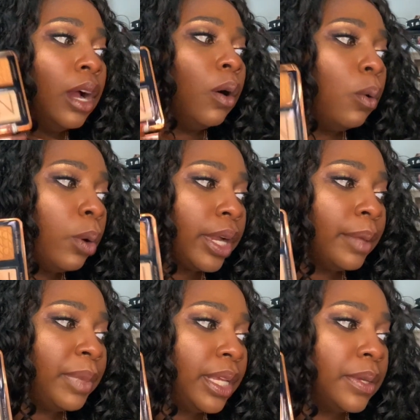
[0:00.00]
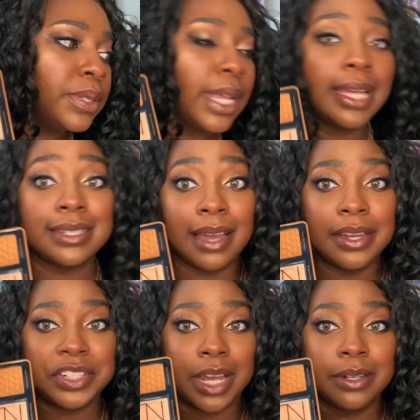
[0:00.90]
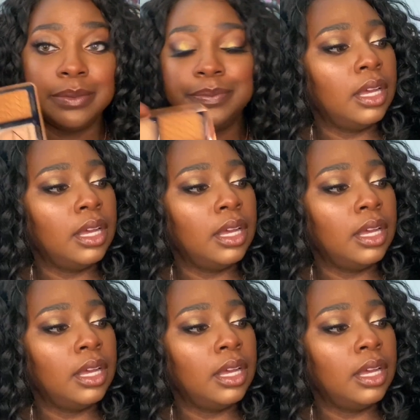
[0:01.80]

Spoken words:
or can be used as an eyeshadow.